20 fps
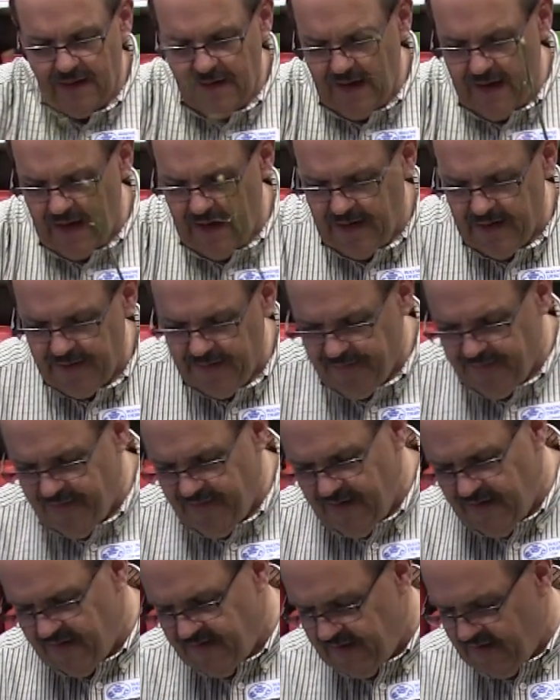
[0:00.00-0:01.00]

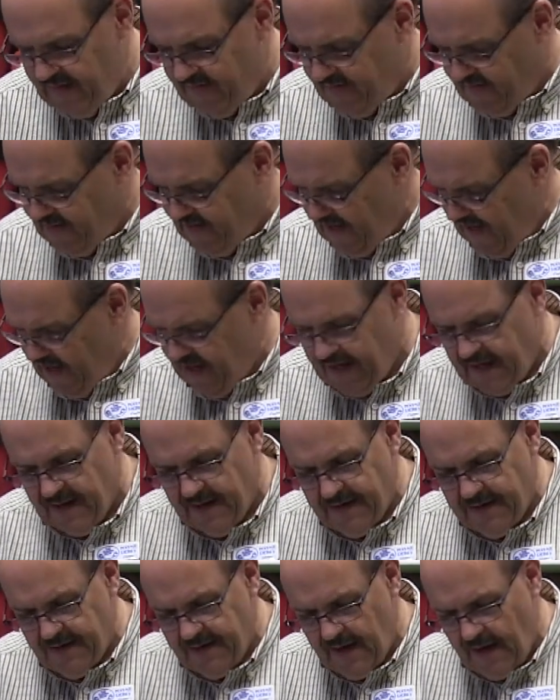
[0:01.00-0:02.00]
And this has
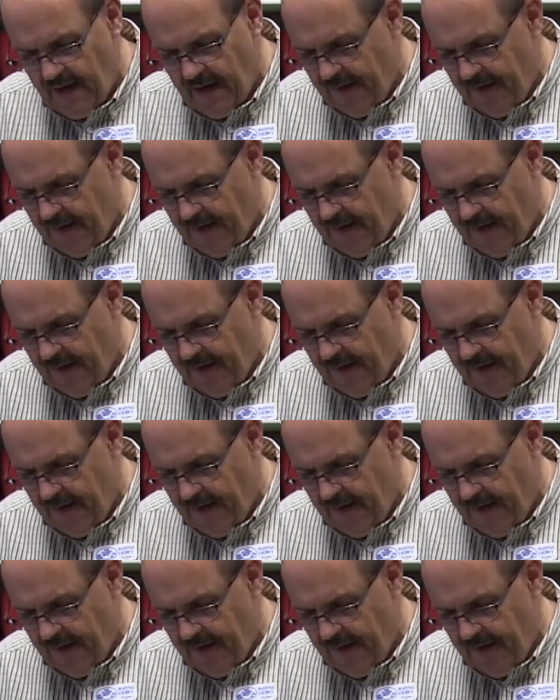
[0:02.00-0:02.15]
taken